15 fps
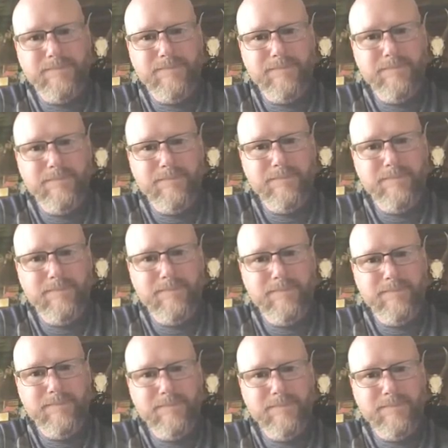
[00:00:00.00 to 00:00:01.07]

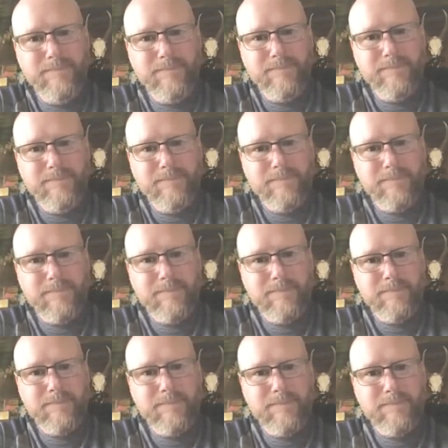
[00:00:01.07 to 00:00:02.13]

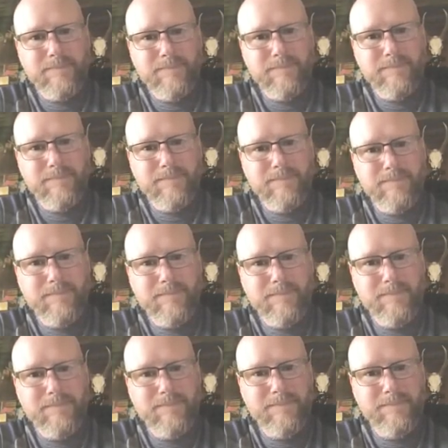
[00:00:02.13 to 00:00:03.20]

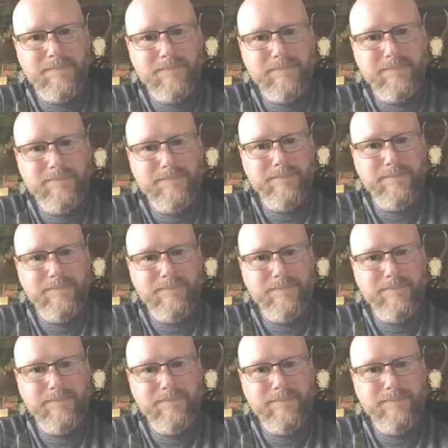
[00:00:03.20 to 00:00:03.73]
No words are spoken by the person on screen.